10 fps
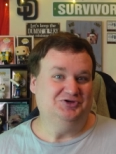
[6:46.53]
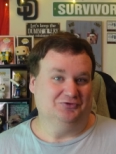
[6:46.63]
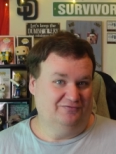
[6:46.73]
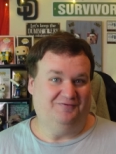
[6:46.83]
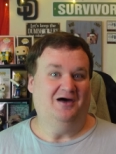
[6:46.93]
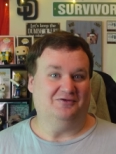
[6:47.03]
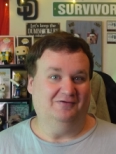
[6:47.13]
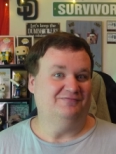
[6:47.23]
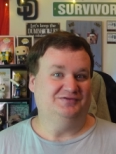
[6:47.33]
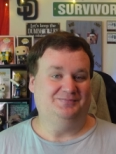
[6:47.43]
you're the father
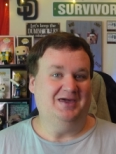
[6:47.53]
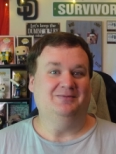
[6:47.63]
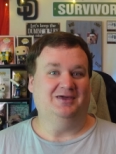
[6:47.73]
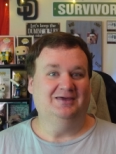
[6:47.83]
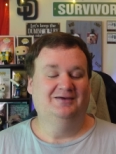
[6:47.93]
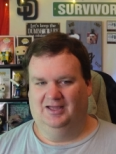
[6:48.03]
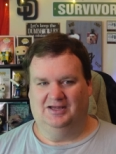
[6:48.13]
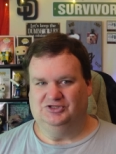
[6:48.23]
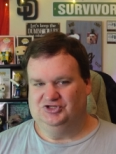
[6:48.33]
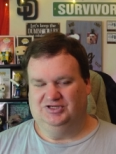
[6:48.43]
of this baby.
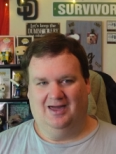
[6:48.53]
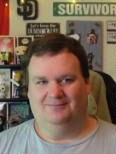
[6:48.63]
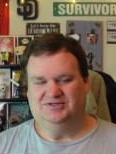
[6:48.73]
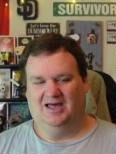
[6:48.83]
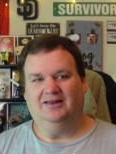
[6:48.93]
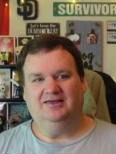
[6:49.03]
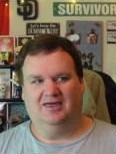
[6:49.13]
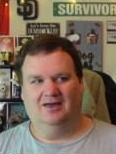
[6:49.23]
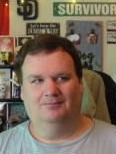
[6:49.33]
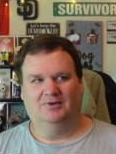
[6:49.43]
And she kept telling
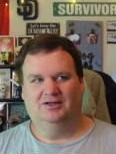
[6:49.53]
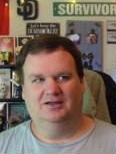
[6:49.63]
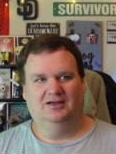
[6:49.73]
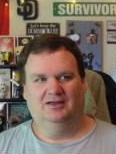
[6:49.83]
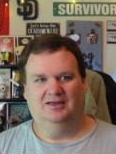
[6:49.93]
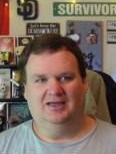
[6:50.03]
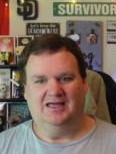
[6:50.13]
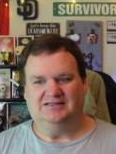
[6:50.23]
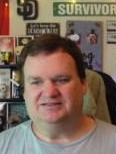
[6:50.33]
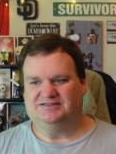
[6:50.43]
him
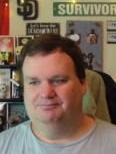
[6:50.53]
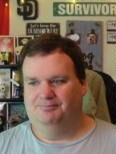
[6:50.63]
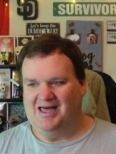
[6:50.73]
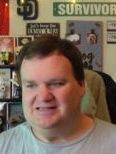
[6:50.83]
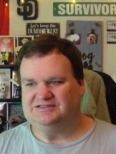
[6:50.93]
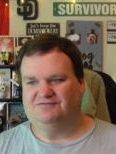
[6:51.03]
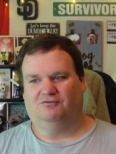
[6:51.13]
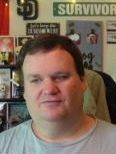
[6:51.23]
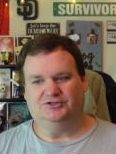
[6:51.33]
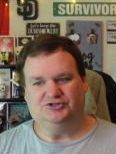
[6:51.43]
it's best
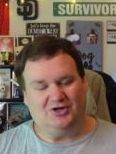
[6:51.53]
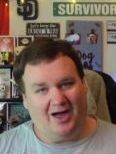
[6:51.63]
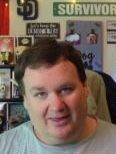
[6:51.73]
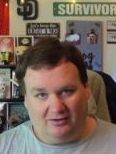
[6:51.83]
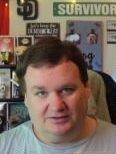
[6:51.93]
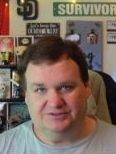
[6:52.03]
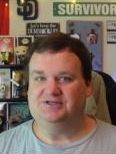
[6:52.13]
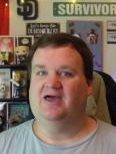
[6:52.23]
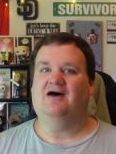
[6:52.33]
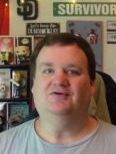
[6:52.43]
for the child
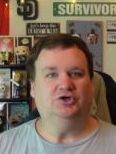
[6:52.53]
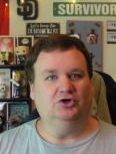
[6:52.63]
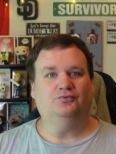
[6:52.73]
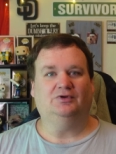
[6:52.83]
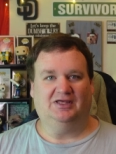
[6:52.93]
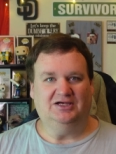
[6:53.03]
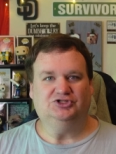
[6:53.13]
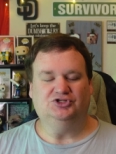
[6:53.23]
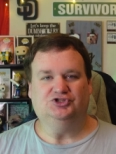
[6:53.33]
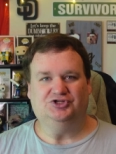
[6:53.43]
to have a good
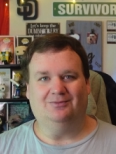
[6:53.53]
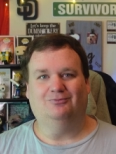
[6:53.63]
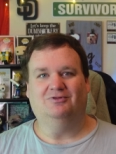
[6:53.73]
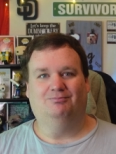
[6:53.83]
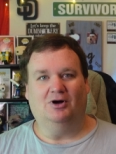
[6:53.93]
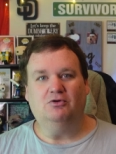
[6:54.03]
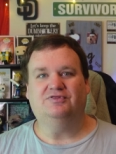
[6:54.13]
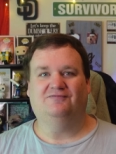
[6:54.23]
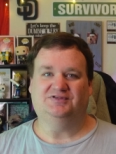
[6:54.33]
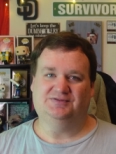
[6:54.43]
relationship with
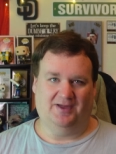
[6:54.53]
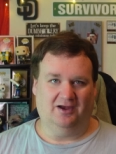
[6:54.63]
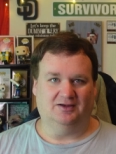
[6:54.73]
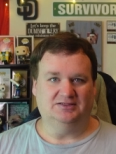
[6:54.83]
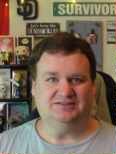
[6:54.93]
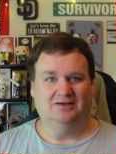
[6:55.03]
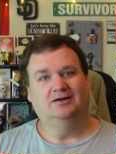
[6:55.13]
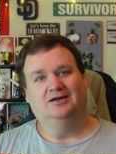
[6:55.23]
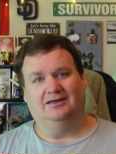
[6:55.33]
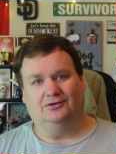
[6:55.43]
both of its parents,
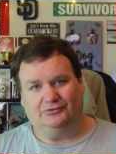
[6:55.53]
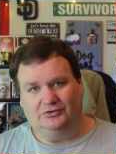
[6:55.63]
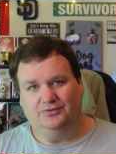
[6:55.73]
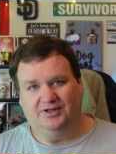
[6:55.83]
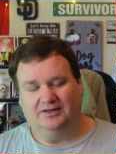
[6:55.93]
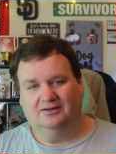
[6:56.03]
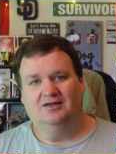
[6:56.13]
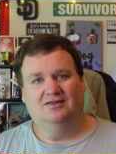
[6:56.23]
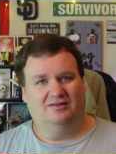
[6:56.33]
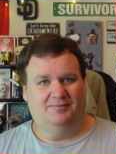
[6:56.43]
including
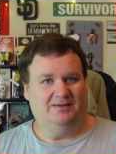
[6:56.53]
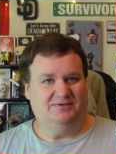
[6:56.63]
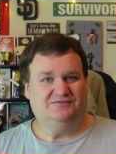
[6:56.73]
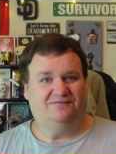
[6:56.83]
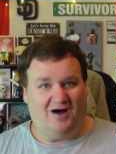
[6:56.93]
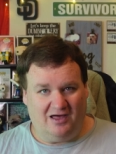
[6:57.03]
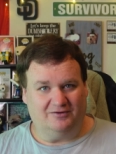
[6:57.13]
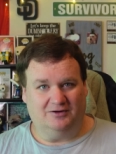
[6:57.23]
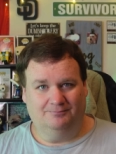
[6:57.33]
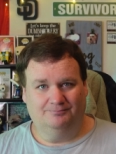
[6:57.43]
the baby's
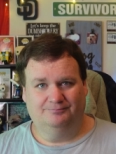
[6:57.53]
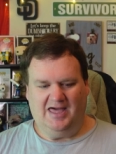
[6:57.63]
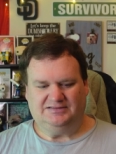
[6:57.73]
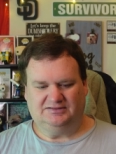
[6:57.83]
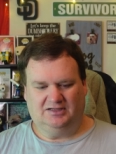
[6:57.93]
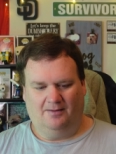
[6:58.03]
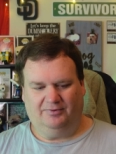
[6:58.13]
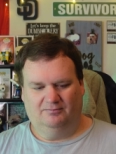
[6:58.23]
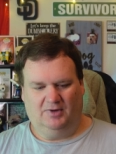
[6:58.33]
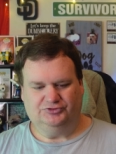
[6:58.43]
father. As a
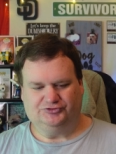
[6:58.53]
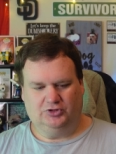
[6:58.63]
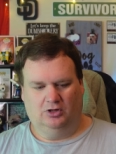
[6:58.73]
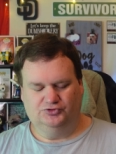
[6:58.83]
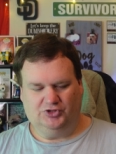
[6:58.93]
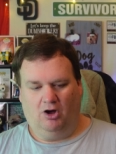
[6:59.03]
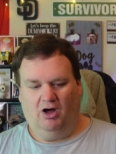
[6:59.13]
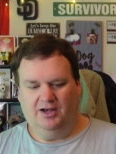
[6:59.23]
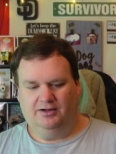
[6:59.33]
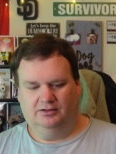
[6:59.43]
couple of months goes
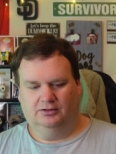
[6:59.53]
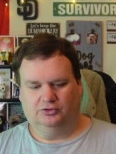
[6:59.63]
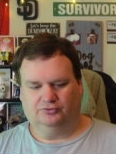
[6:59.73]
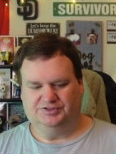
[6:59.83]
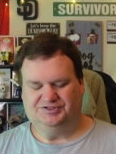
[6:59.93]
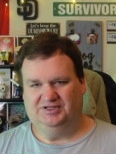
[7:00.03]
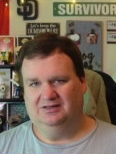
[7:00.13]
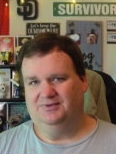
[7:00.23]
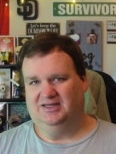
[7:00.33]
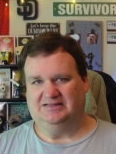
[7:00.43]
on,
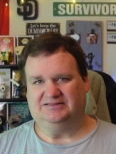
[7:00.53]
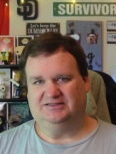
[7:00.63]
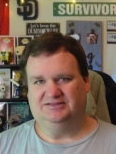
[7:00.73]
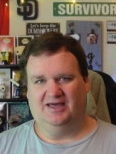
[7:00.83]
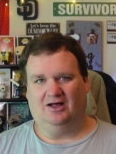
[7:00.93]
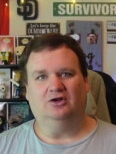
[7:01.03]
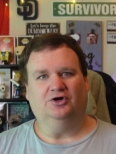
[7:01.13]
Kristine begins to tell